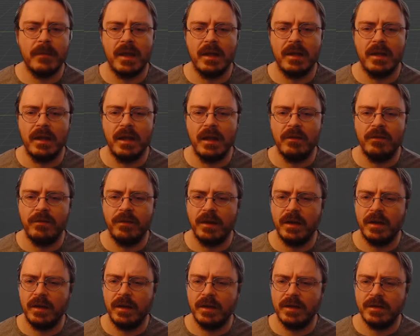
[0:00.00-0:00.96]
And if
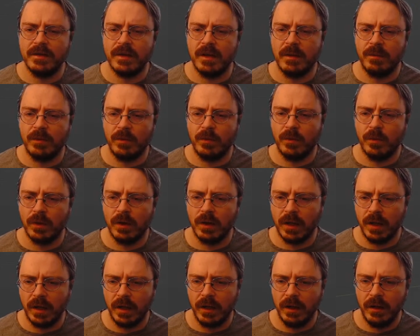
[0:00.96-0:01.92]
it ends up
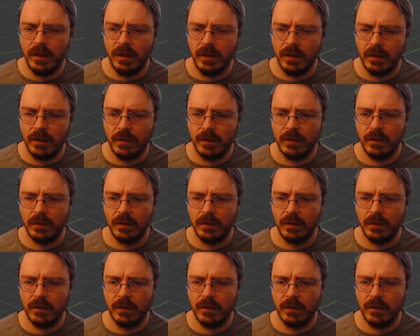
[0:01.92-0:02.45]
working,